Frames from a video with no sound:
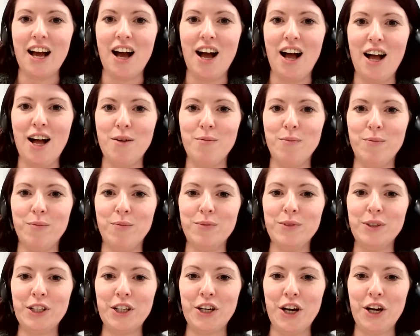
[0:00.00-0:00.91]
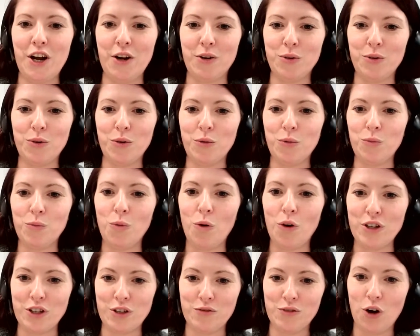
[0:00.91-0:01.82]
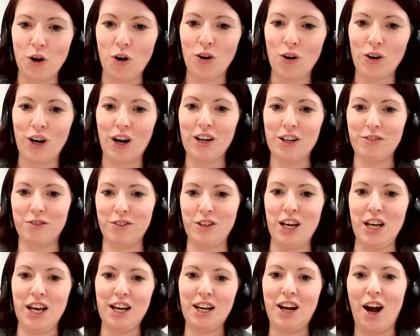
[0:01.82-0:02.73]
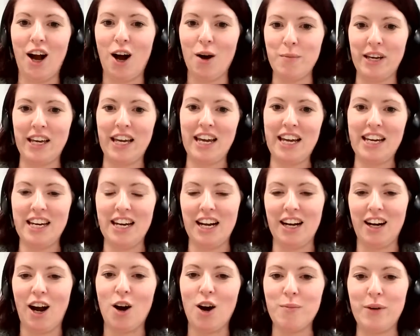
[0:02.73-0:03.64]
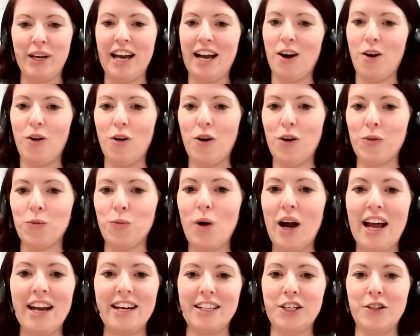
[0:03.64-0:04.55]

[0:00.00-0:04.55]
what you've got kind of coming in and coming out and when.